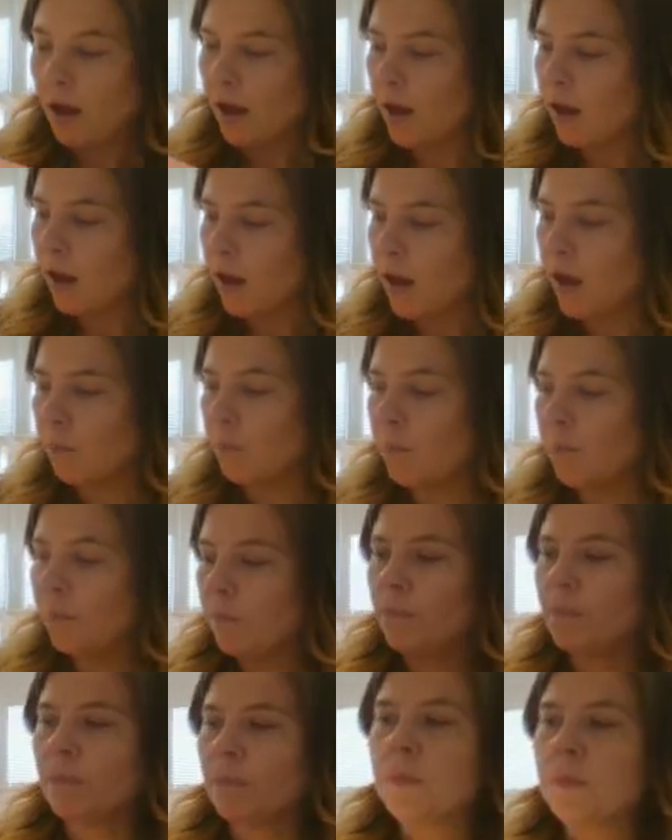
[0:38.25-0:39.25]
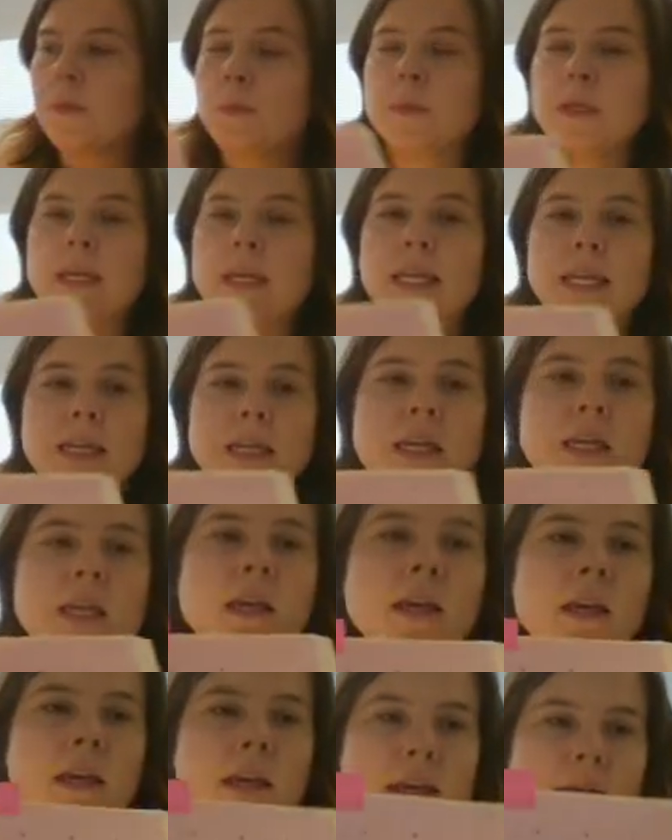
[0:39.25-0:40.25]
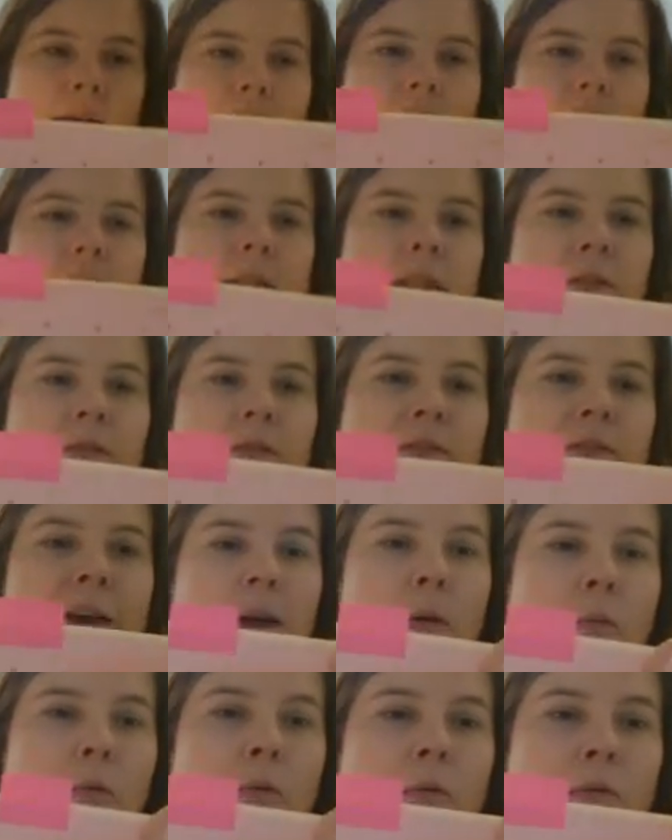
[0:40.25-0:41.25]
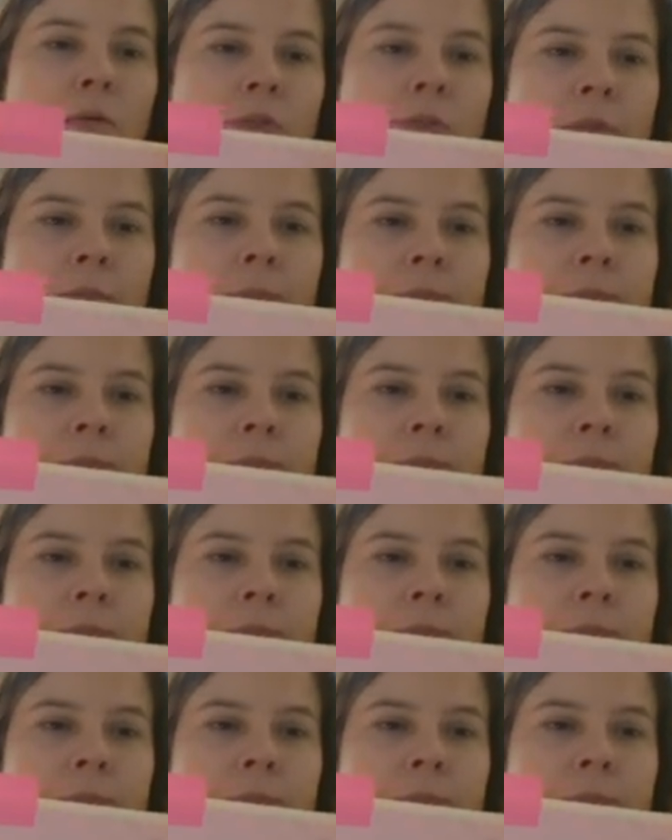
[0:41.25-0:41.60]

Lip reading: The beginning has the vowels.